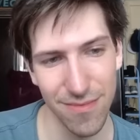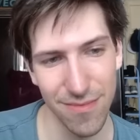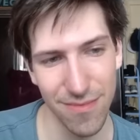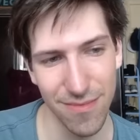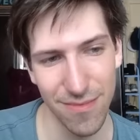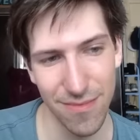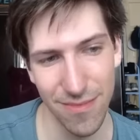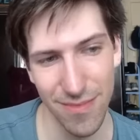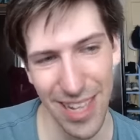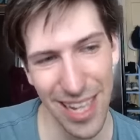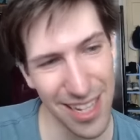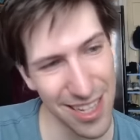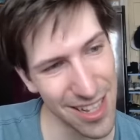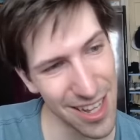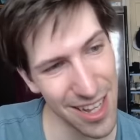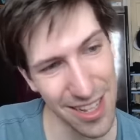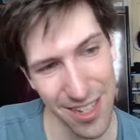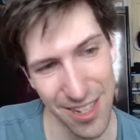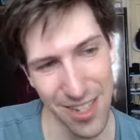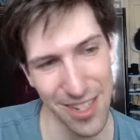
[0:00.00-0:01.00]

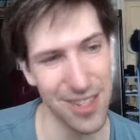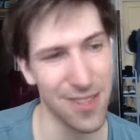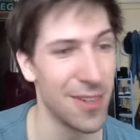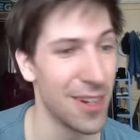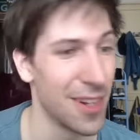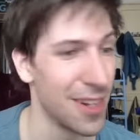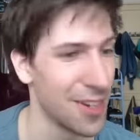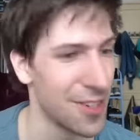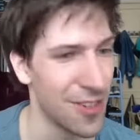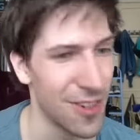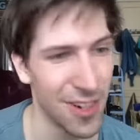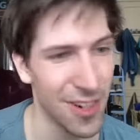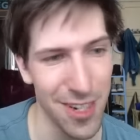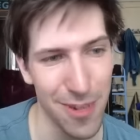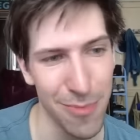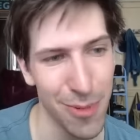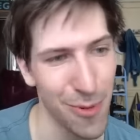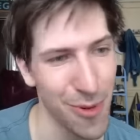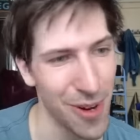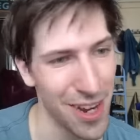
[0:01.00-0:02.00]
It's just really strong
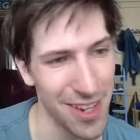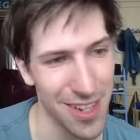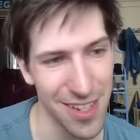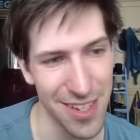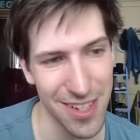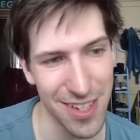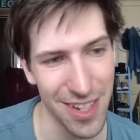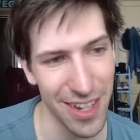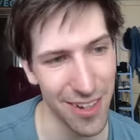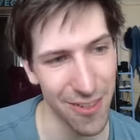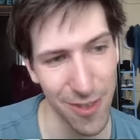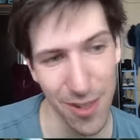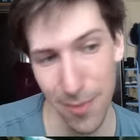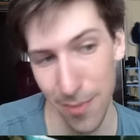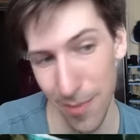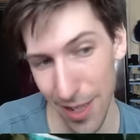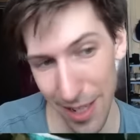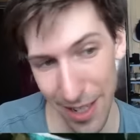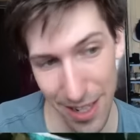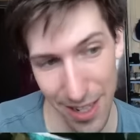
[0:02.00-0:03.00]
tempo-wise. It's like, well,
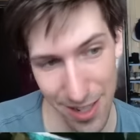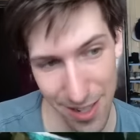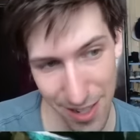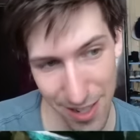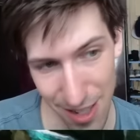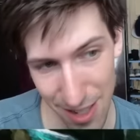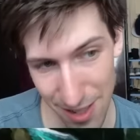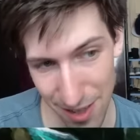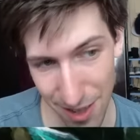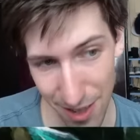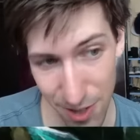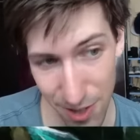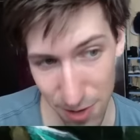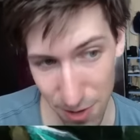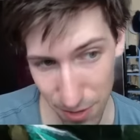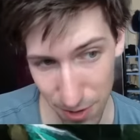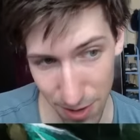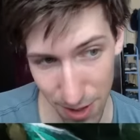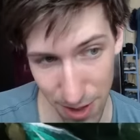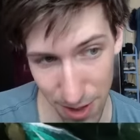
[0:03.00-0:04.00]
I guess as the control
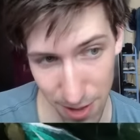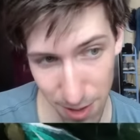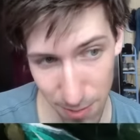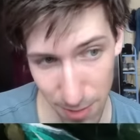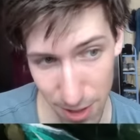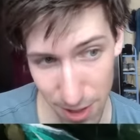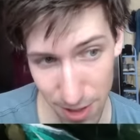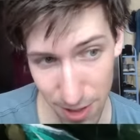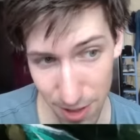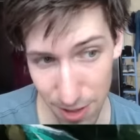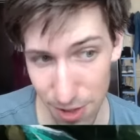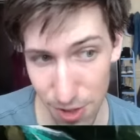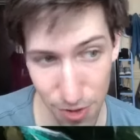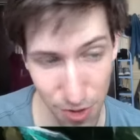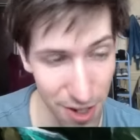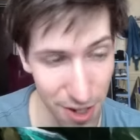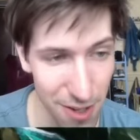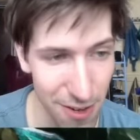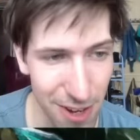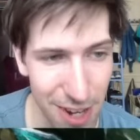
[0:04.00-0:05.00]
deck, you basically draw
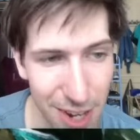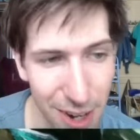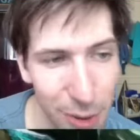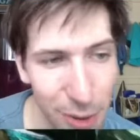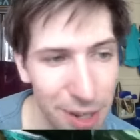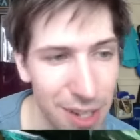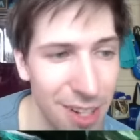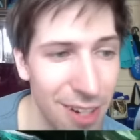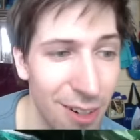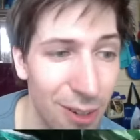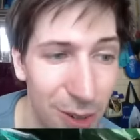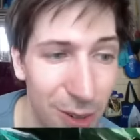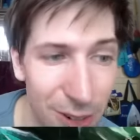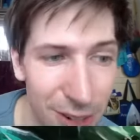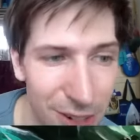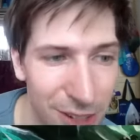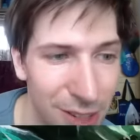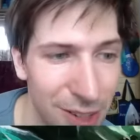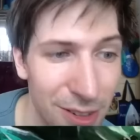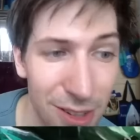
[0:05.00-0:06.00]
your AoE, or
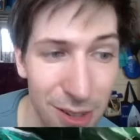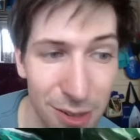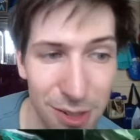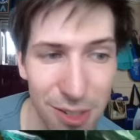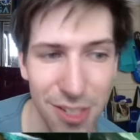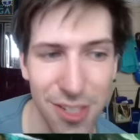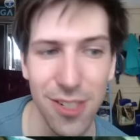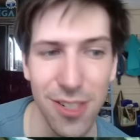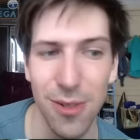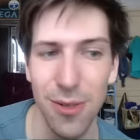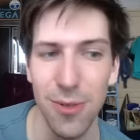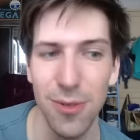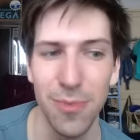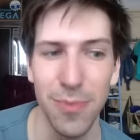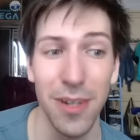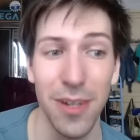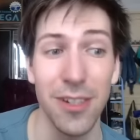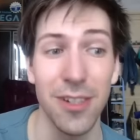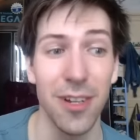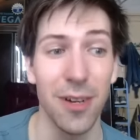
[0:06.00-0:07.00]
you lose to
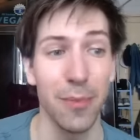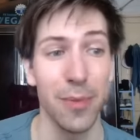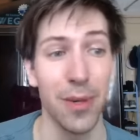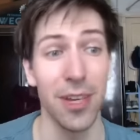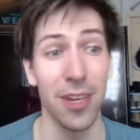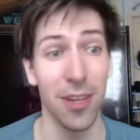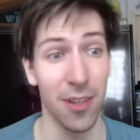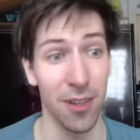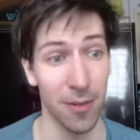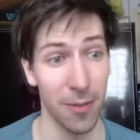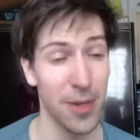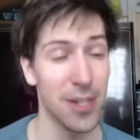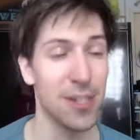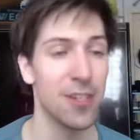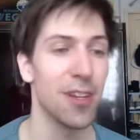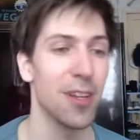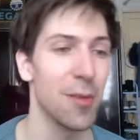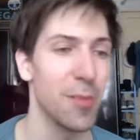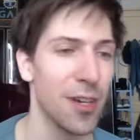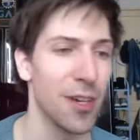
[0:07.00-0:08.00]
basically
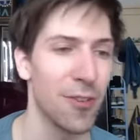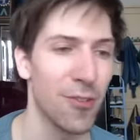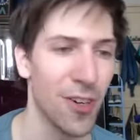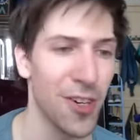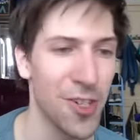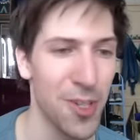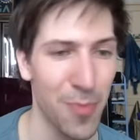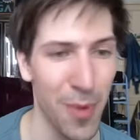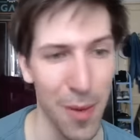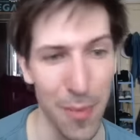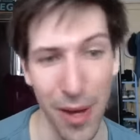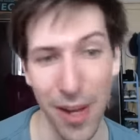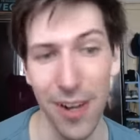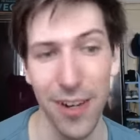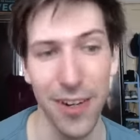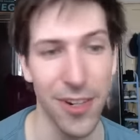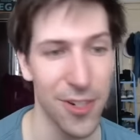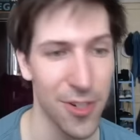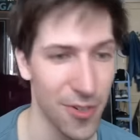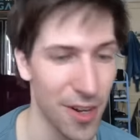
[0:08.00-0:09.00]
being crushed by
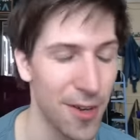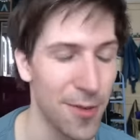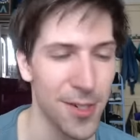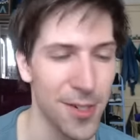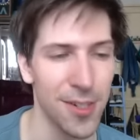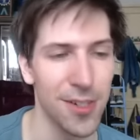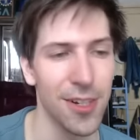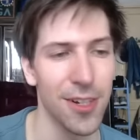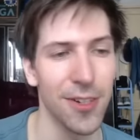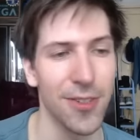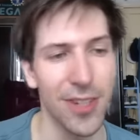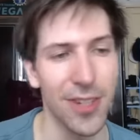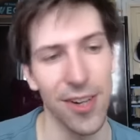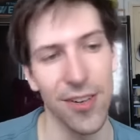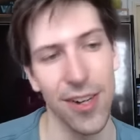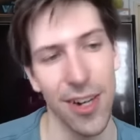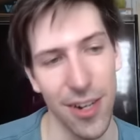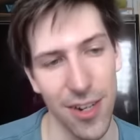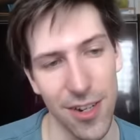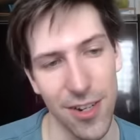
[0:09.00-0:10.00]
piloted shredders and Tinkertown
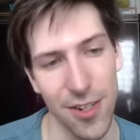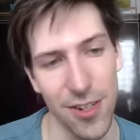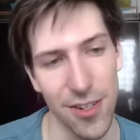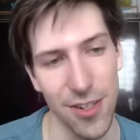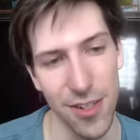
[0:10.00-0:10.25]
Technicians.